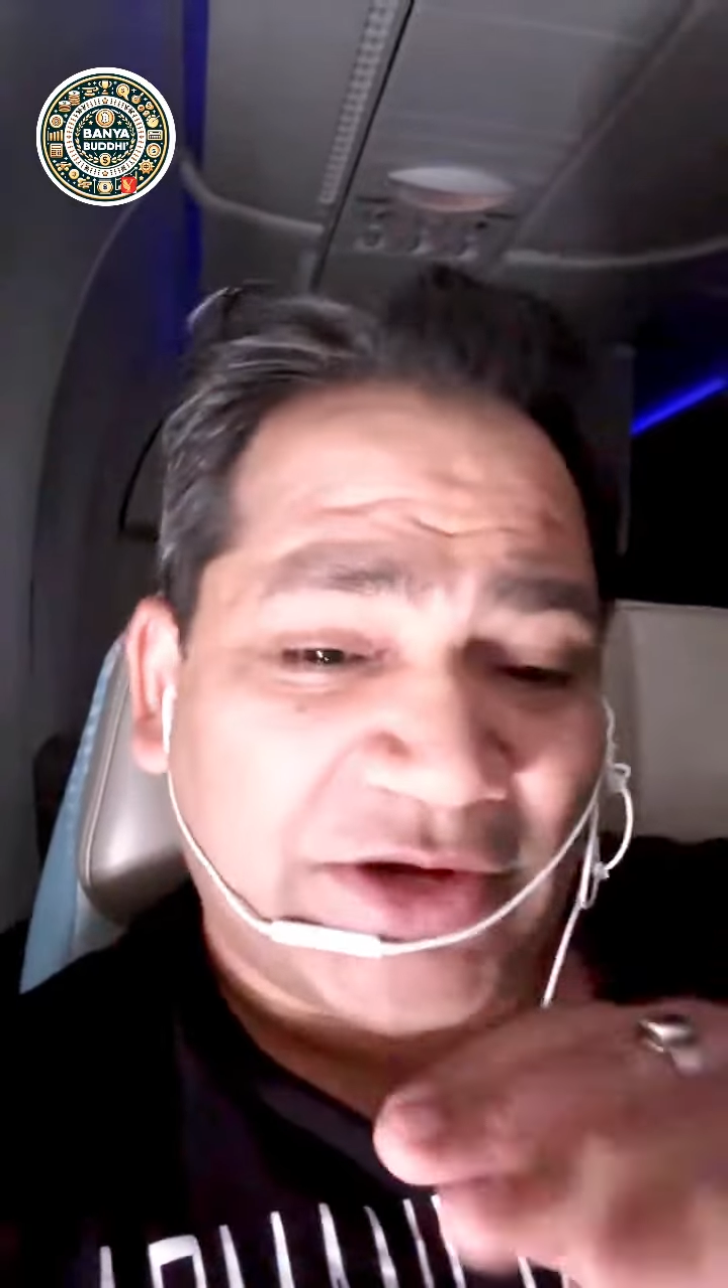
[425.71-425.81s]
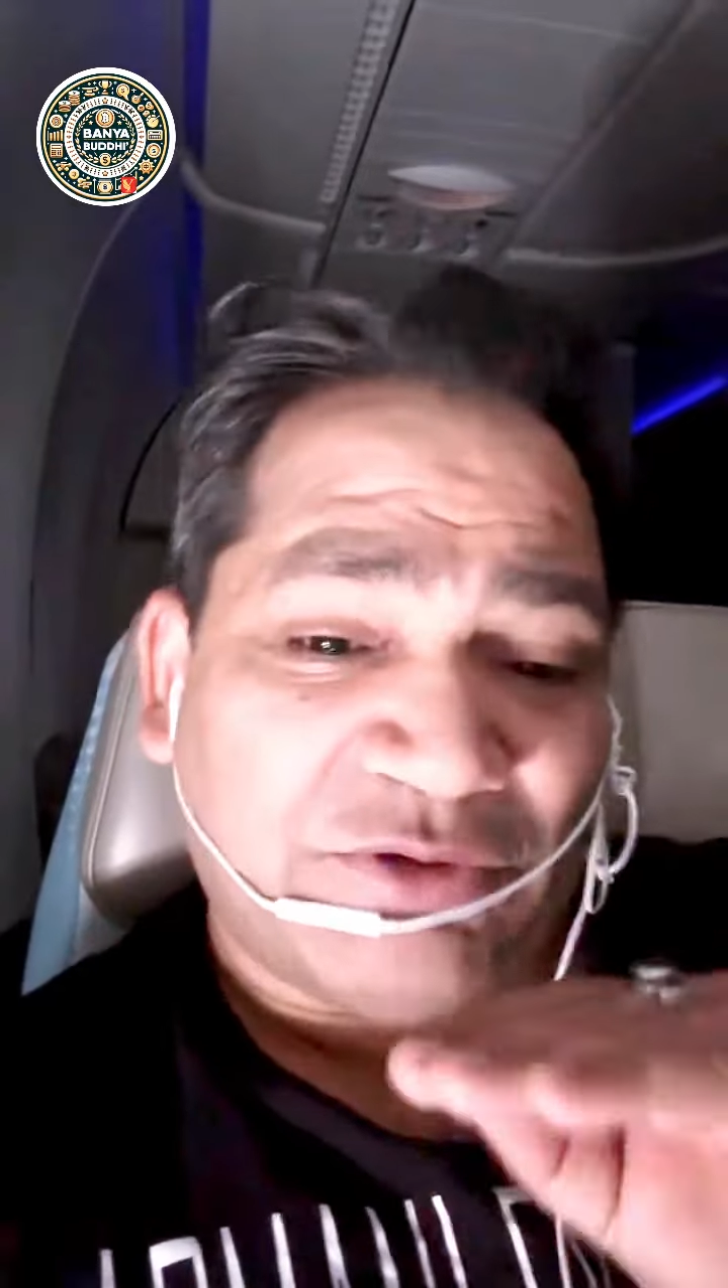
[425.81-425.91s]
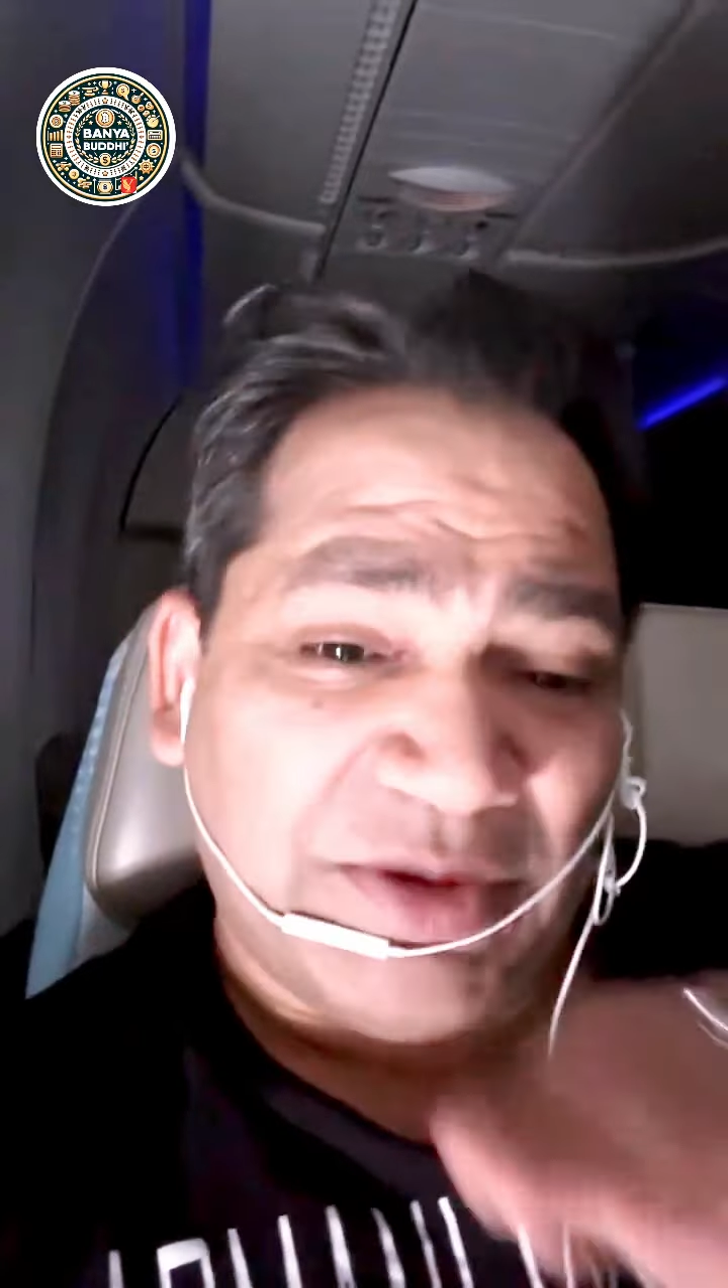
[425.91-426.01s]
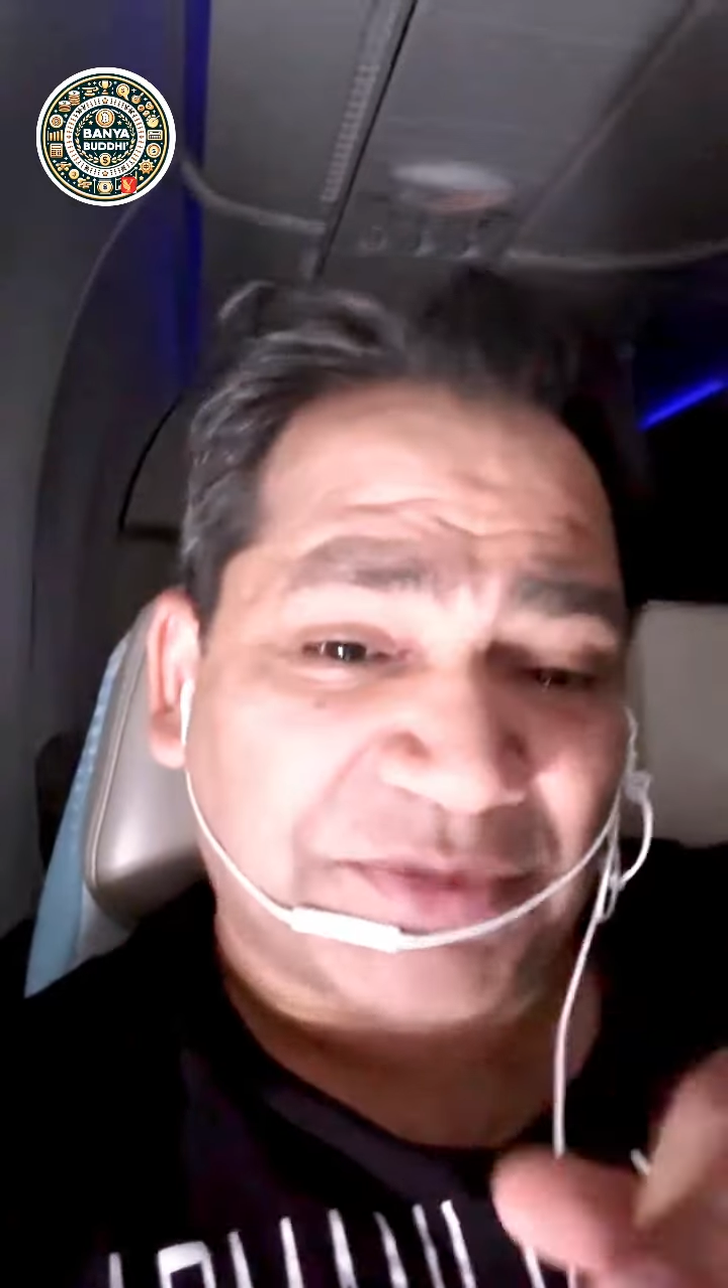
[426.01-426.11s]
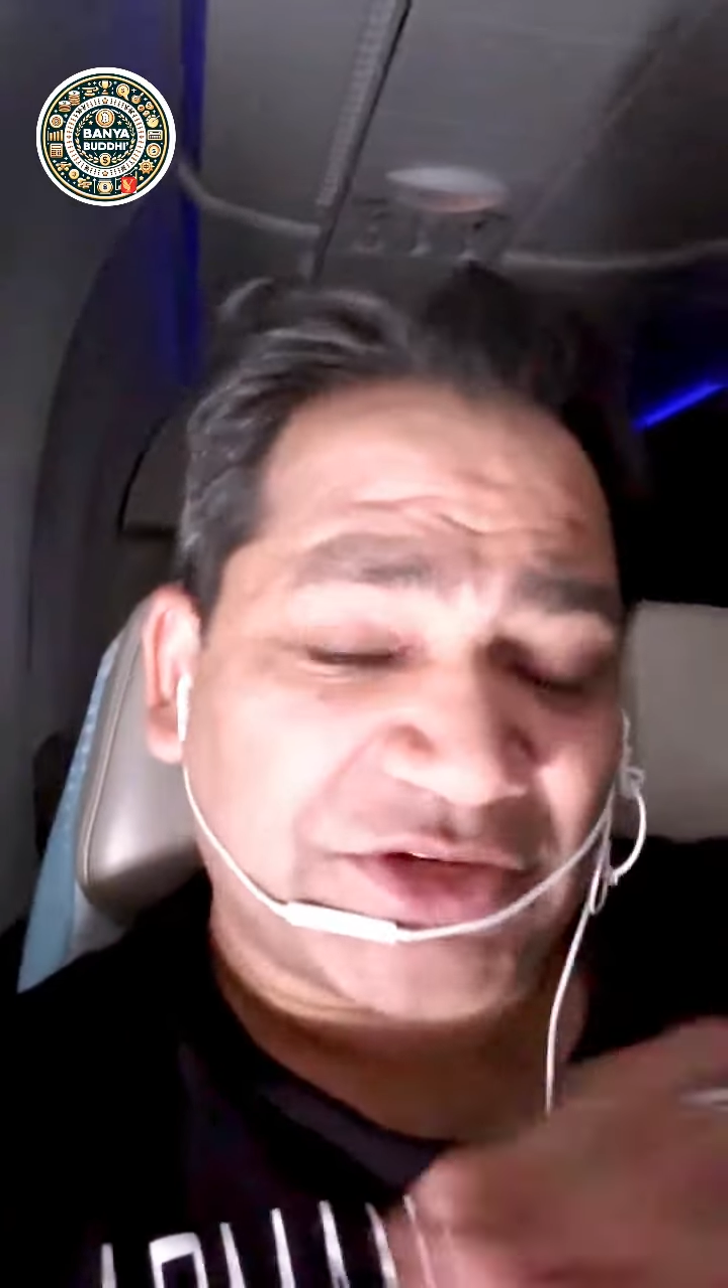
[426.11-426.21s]

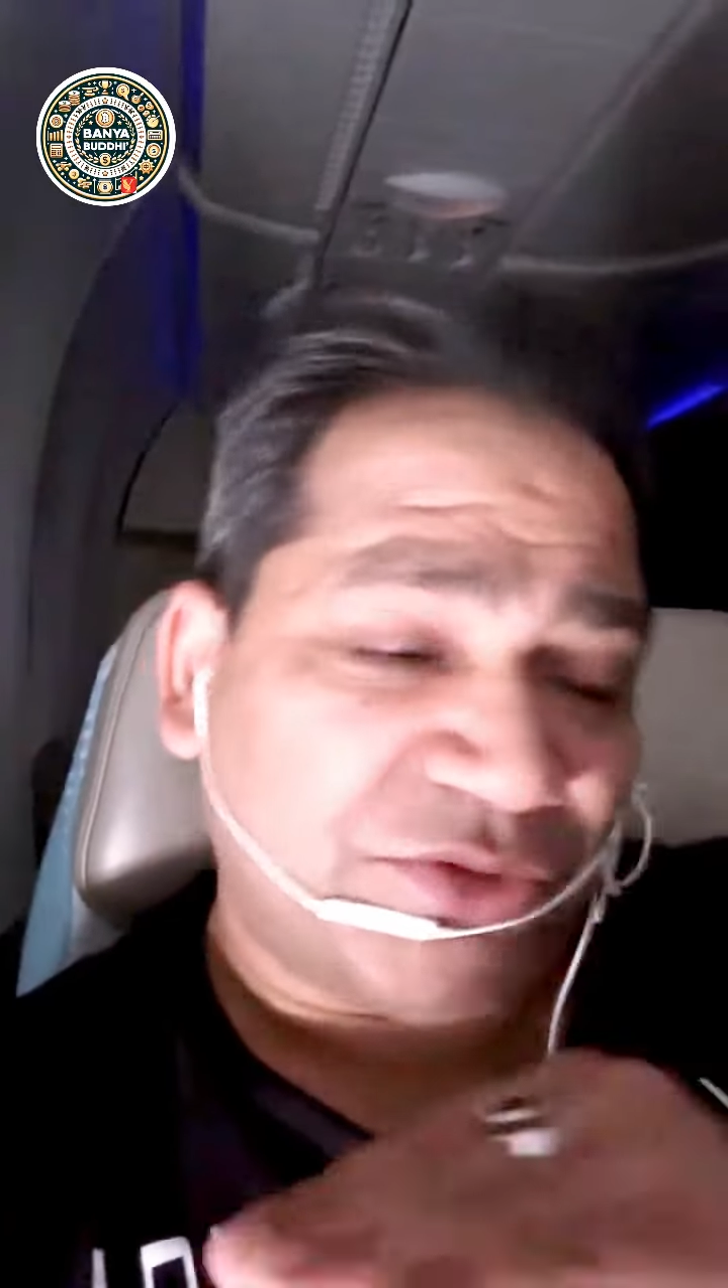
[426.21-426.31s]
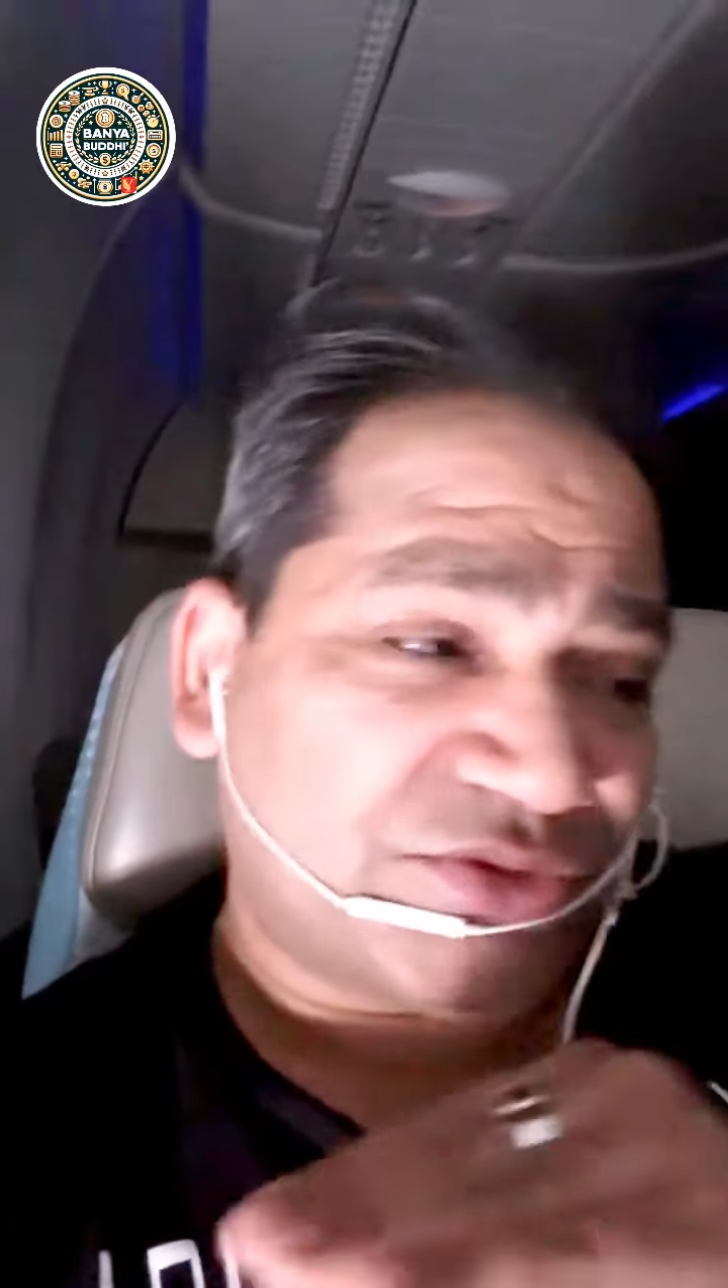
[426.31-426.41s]
20%,